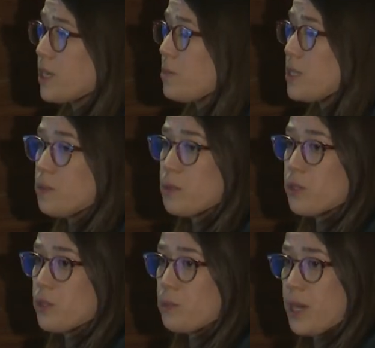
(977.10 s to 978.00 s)
can be
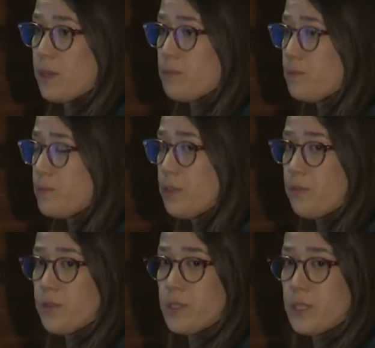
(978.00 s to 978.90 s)
similar by
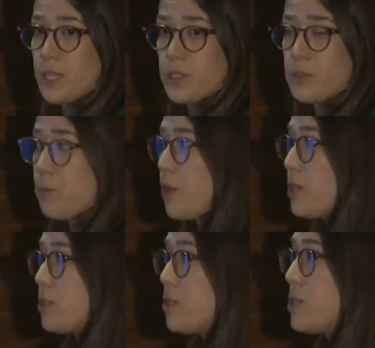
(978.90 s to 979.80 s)
different industry
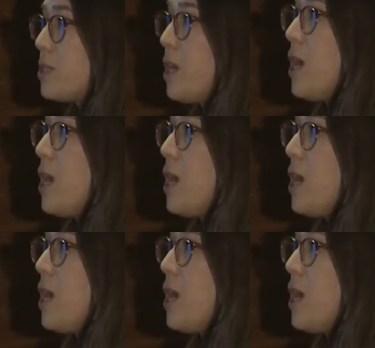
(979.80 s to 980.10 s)
partners.